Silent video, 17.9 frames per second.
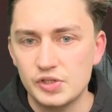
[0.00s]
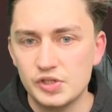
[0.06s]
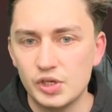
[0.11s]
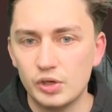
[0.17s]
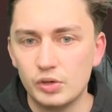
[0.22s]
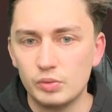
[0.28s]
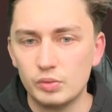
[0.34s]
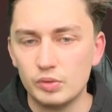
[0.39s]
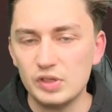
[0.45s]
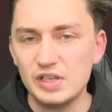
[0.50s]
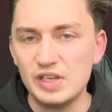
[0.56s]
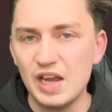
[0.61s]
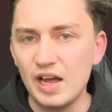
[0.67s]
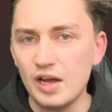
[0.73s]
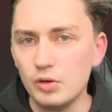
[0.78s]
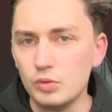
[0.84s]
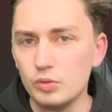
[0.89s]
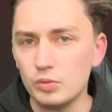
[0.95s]
So
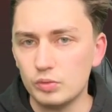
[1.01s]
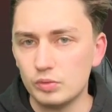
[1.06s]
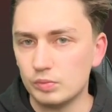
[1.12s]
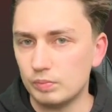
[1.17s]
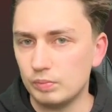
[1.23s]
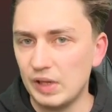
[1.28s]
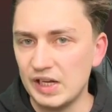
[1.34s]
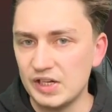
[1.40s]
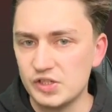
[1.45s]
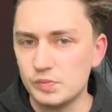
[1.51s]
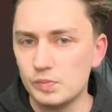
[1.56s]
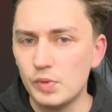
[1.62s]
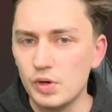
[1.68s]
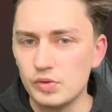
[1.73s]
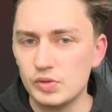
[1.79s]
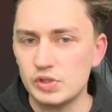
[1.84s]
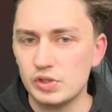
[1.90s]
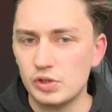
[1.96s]
now black's
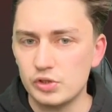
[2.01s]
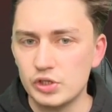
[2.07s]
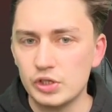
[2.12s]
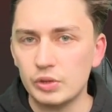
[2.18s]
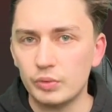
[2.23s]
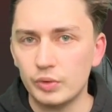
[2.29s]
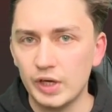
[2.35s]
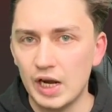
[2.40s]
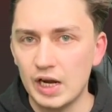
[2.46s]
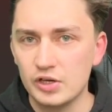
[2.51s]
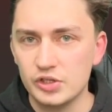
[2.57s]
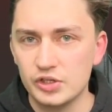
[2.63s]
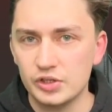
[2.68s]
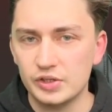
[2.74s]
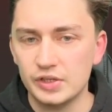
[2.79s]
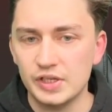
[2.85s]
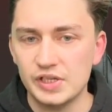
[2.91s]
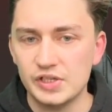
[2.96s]
most logical
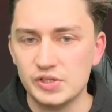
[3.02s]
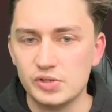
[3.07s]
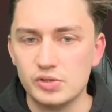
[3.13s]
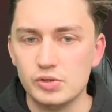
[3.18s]
reaction is